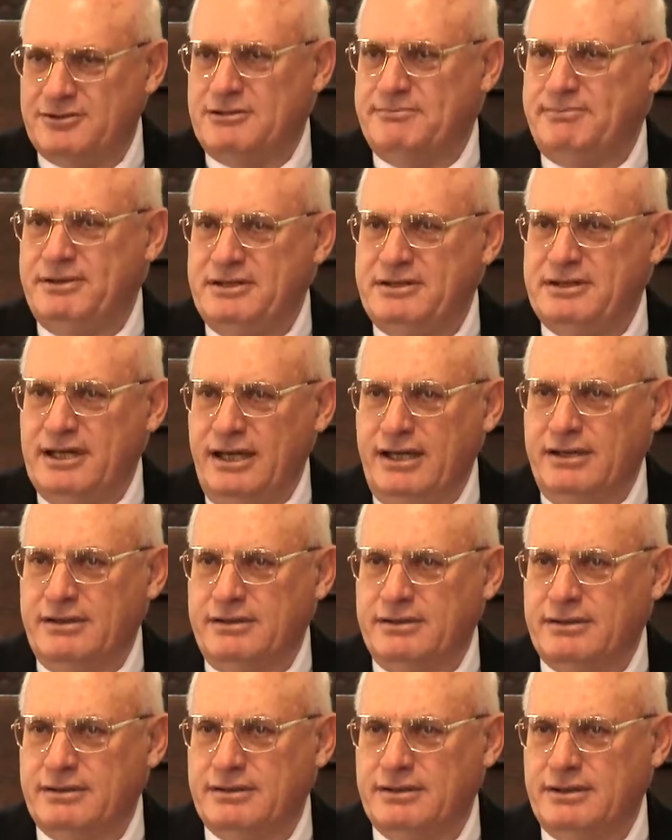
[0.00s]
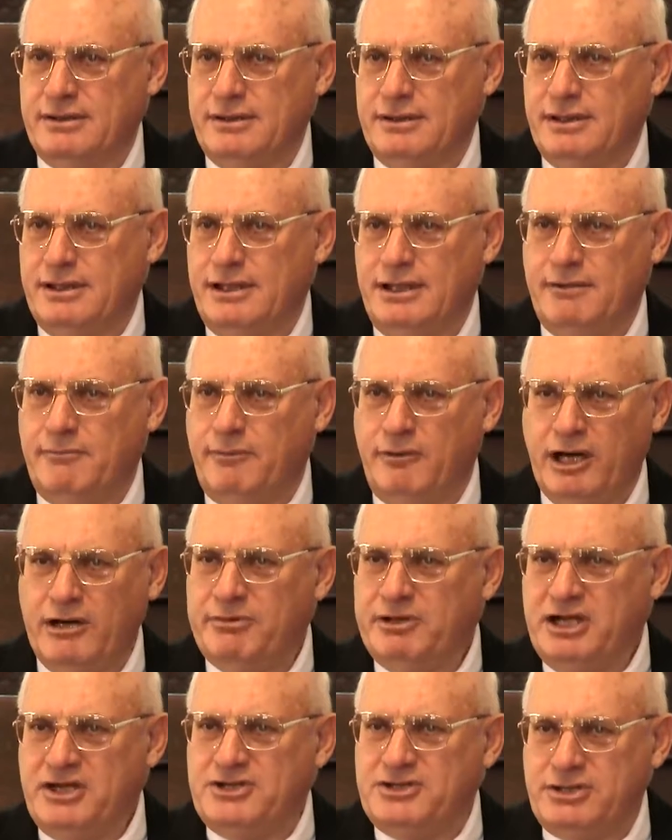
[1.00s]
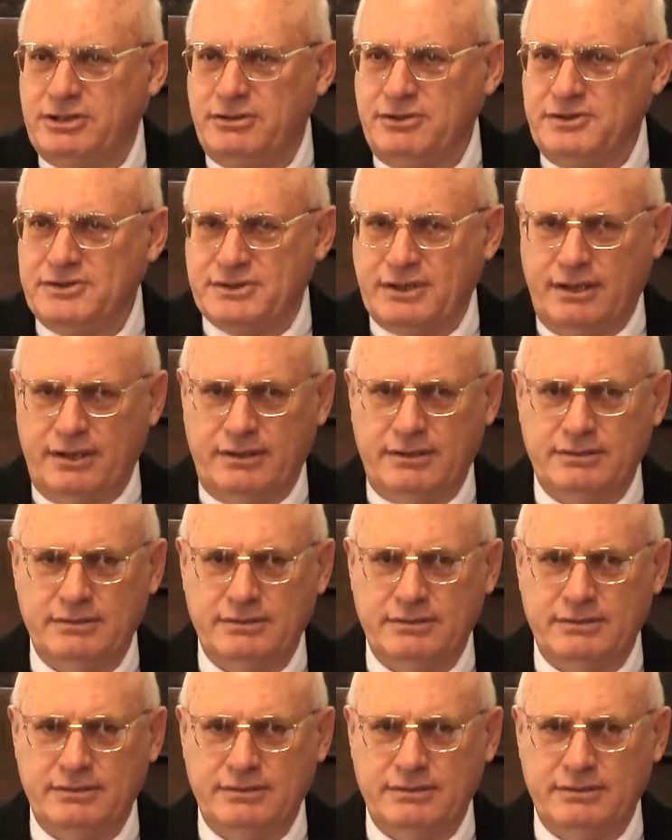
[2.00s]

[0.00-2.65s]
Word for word: to be done. And why would he choose it?